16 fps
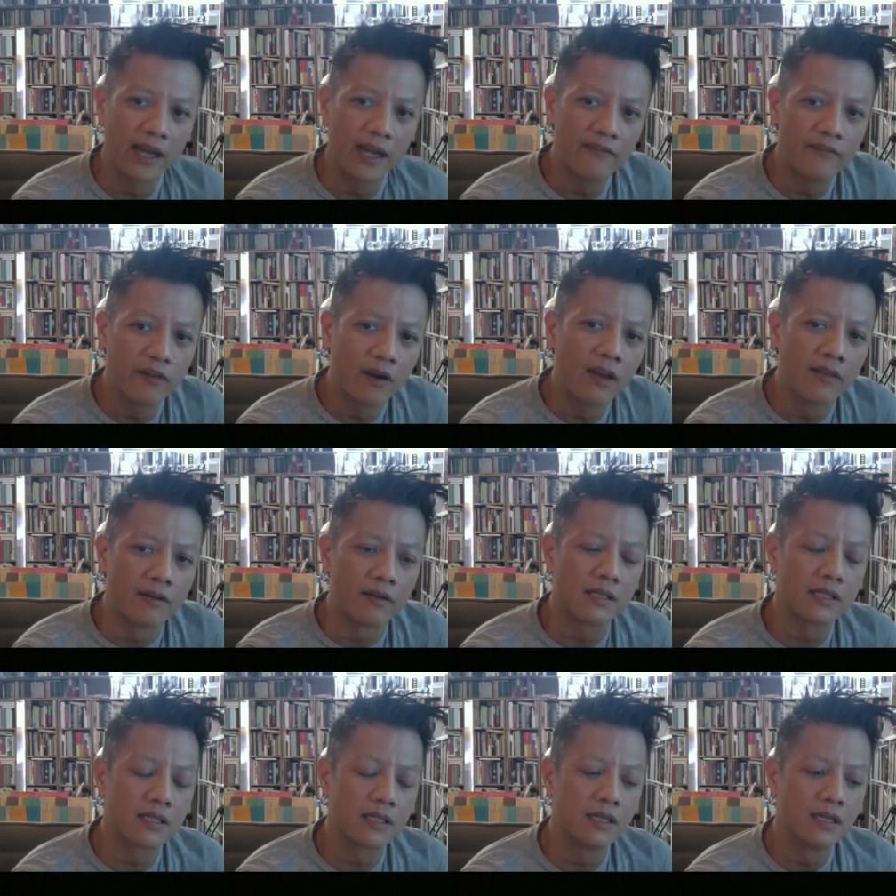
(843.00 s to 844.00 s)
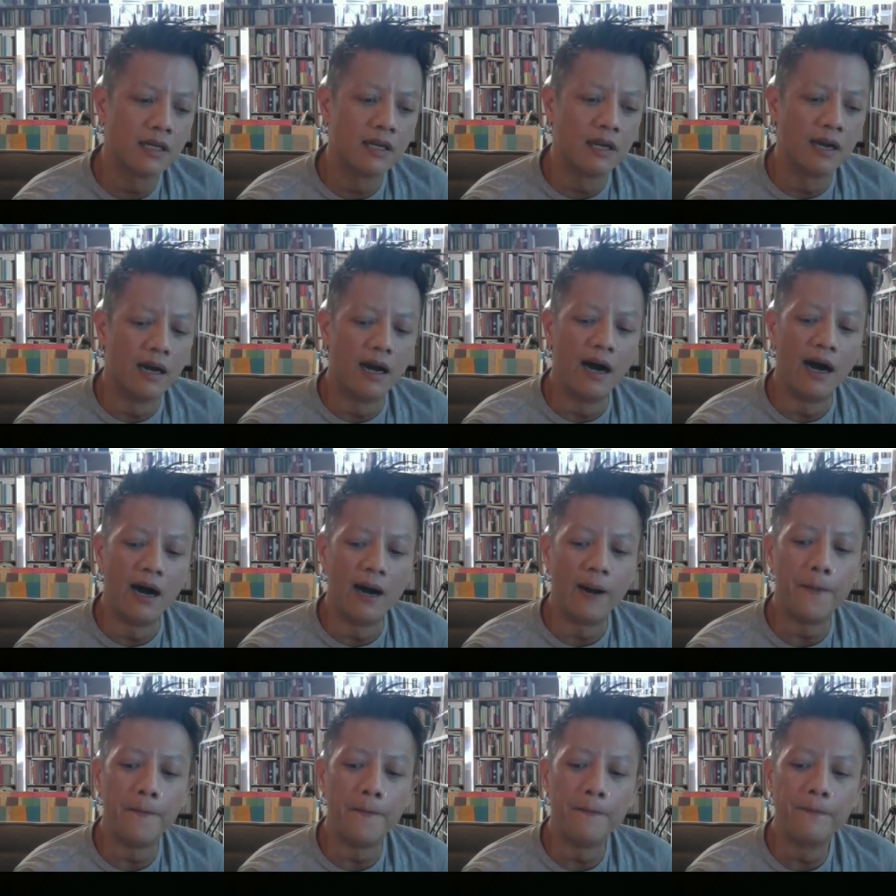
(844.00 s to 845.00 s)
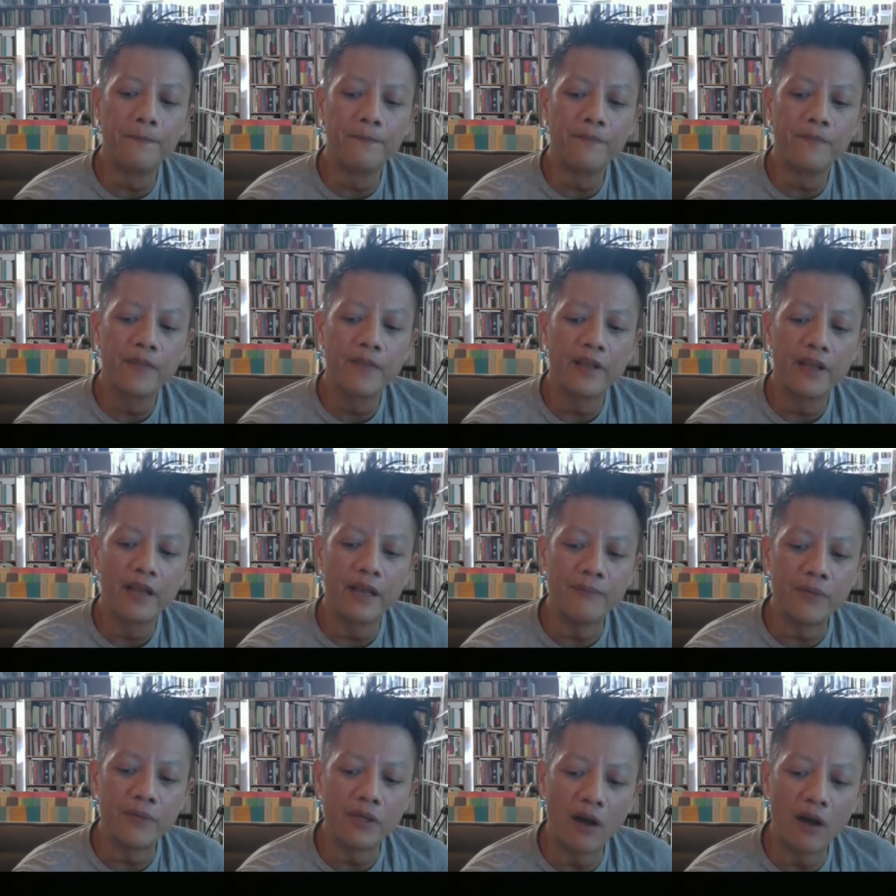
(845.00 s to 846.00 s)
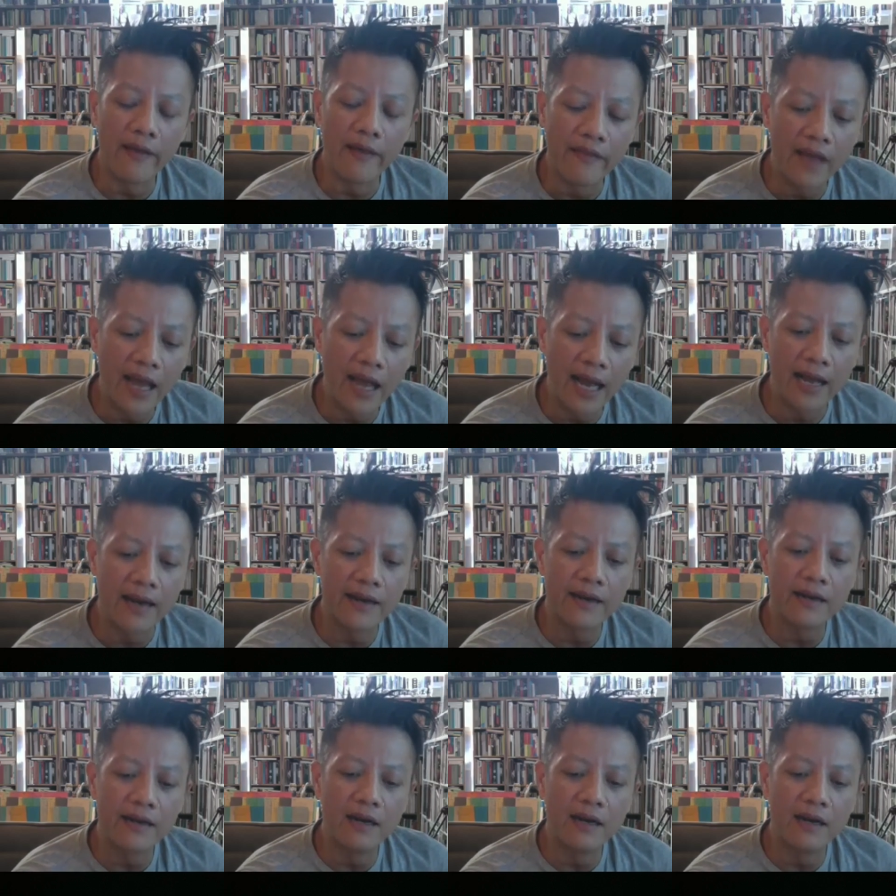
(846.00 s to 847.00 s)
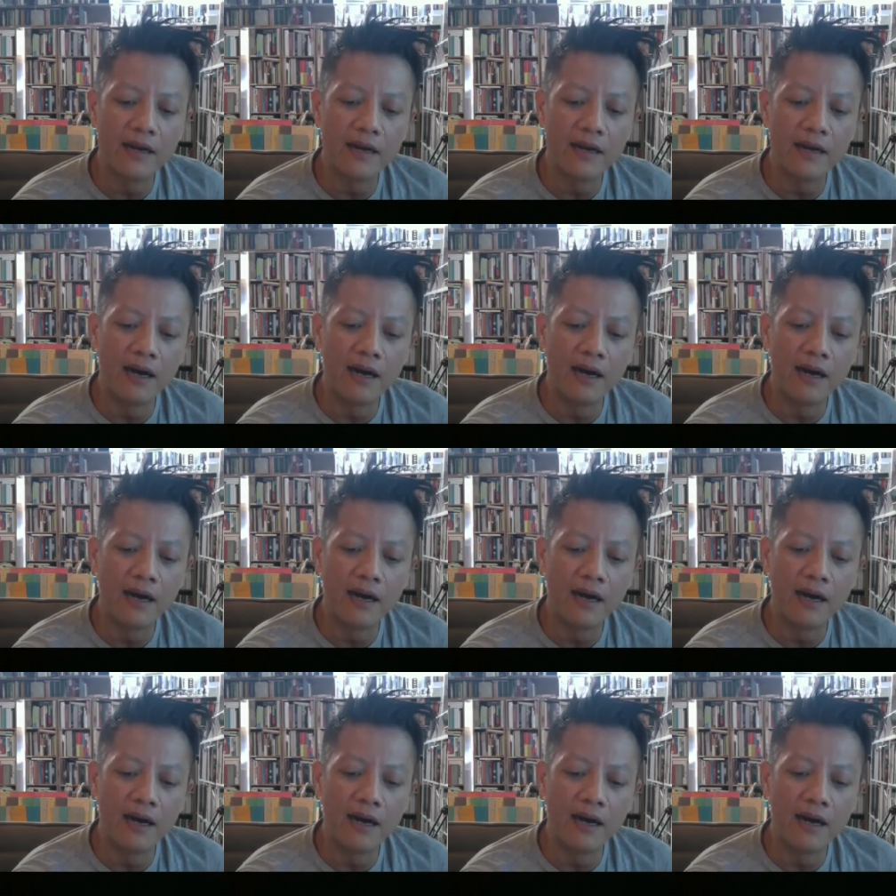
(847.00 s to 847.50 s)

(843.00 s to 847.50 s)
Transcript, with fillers: for others. Um, and beyond that, um,